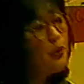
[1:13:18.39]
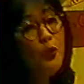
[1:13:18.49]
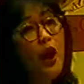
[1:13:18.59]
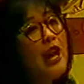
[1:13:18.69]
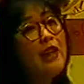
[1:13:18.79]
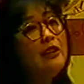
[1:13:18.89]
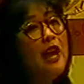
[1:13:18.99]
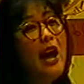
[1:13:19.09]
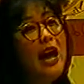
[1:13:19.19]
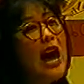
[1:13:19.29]
Baruch
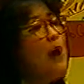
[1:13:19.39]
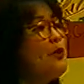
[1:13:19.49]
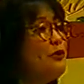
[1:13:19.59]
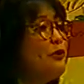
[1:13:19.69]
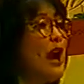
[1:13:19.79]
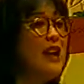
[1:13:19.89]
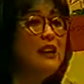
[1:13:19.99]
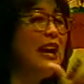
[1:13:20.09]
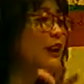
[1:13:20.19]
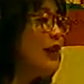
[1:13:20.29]
Adonai
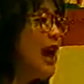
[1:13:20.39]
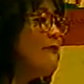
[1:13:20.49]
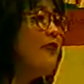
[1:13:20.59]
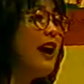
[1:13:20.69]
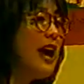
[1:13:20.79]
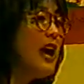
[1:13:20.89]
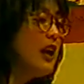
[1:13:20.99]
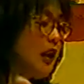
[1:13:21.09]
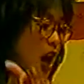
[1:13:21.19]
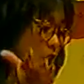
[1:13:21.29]
hamavarach le'olam
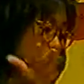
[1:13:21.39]
va'ed.